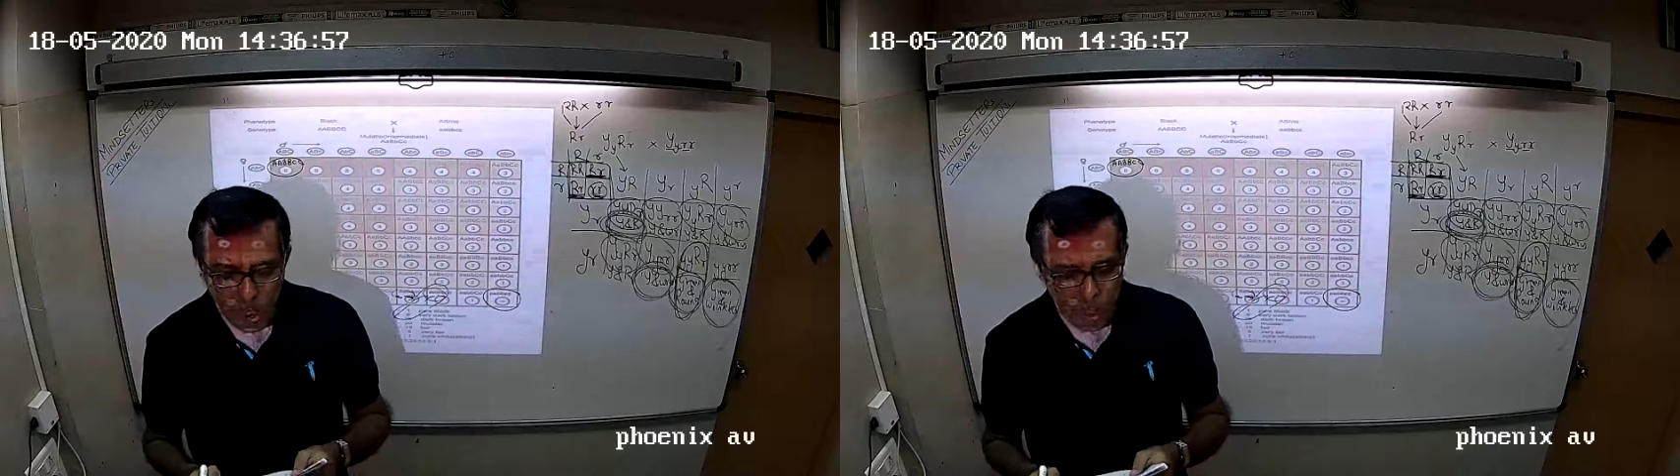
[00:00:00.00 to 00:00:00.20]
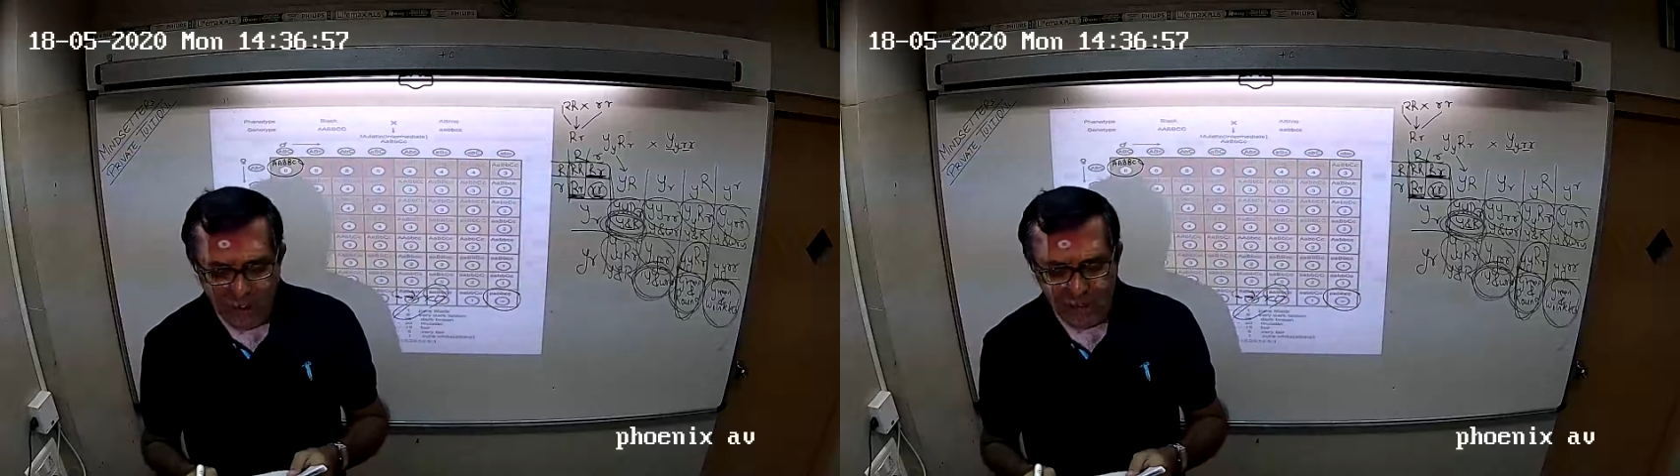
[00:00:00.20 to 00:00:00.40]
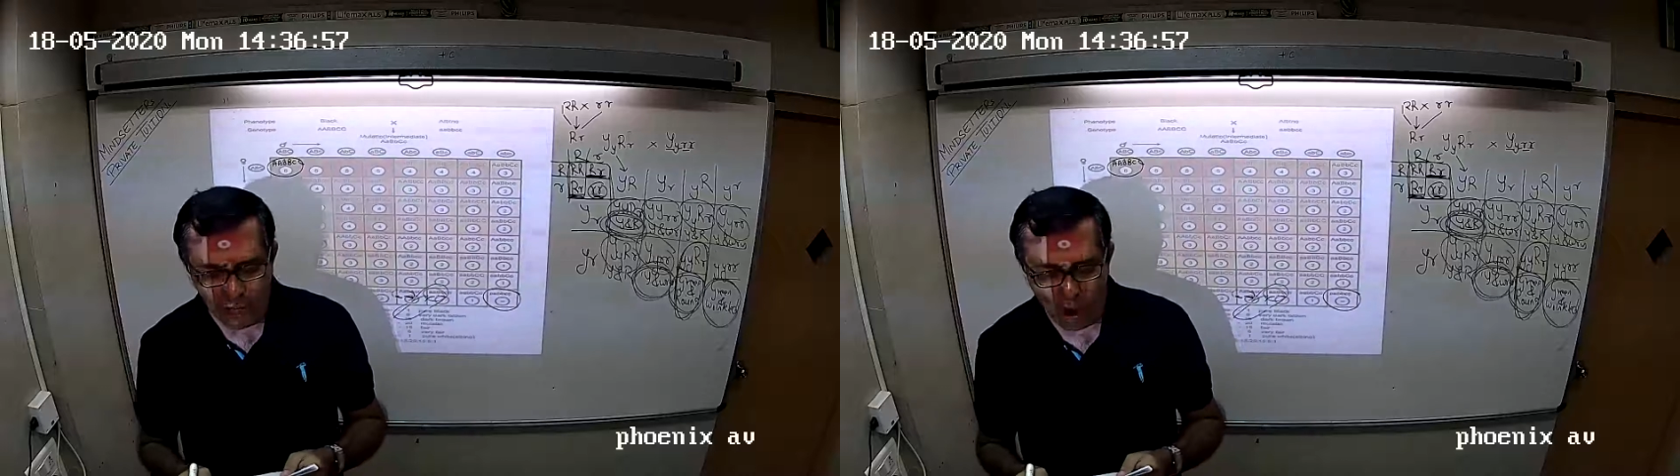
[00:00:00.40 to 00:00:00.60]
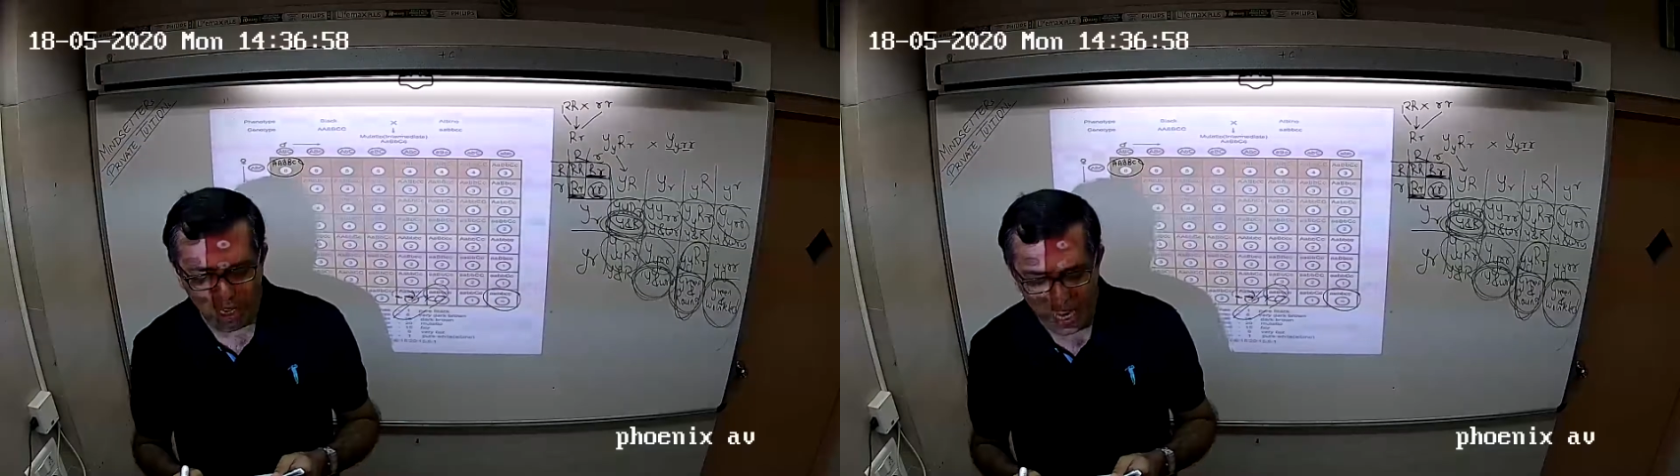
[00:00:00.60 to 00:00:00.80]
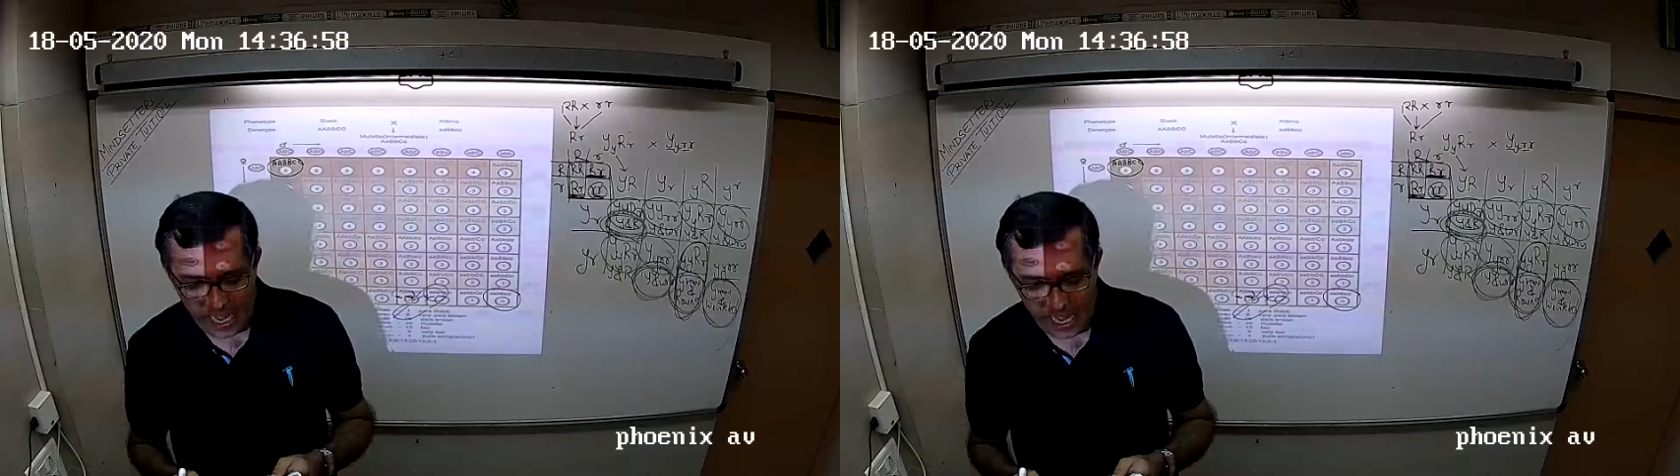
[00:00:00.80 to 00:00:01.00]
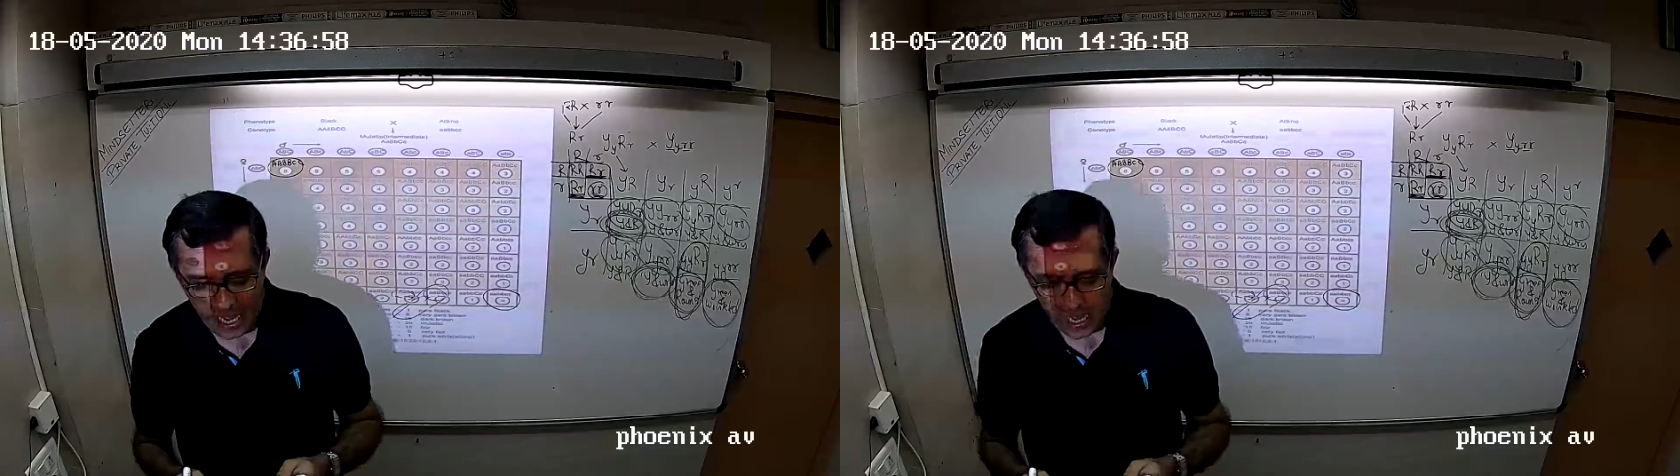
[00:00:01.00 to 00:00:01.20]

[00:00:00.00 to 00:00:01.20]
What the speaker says: 140.